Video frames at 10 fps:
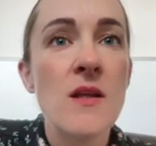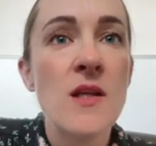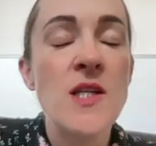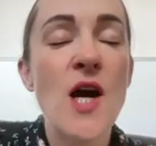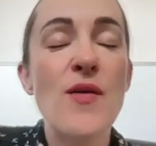
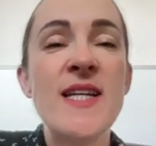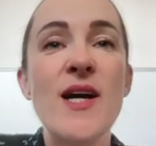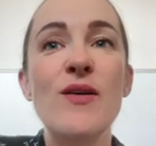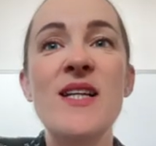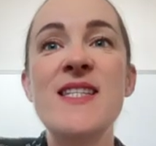Not right
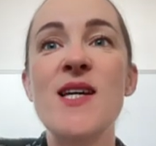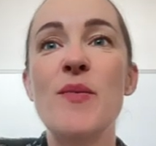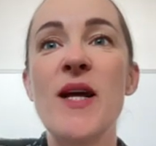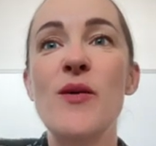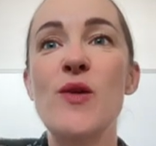now, Alicia,
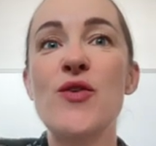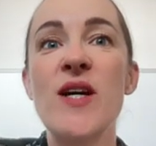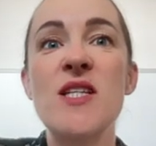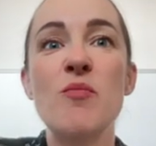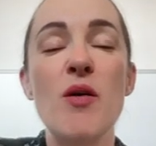but I will try
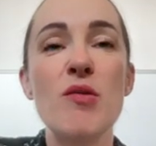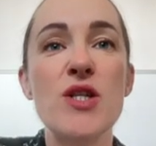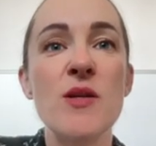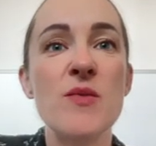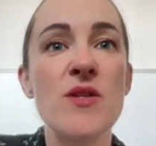to publish
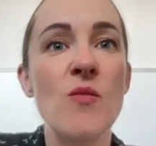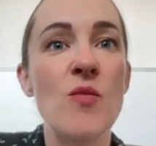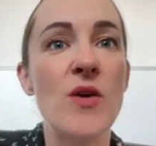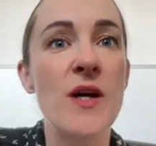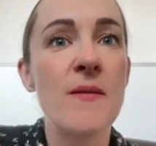them
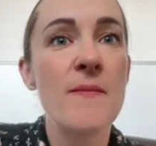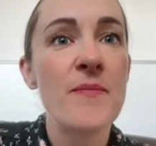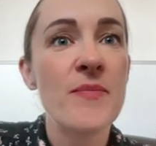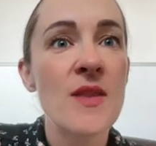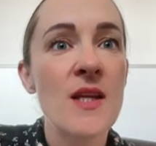somewhere.
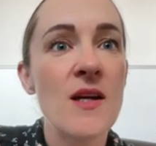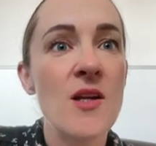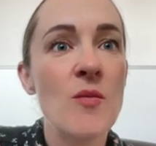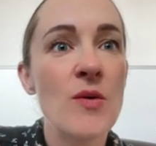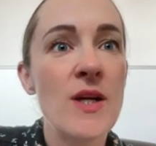I
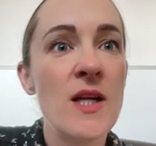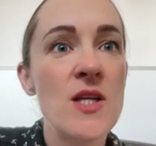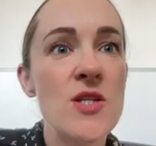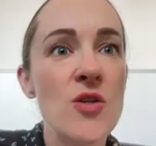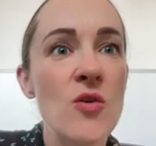don't know
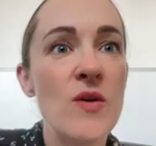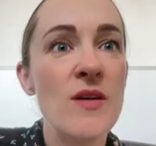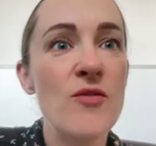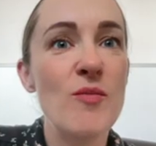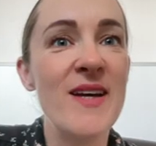English, only if
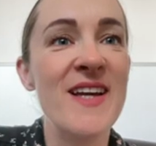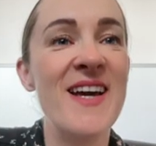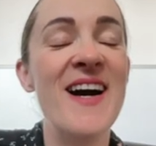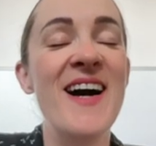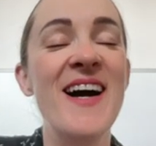you buy a cat.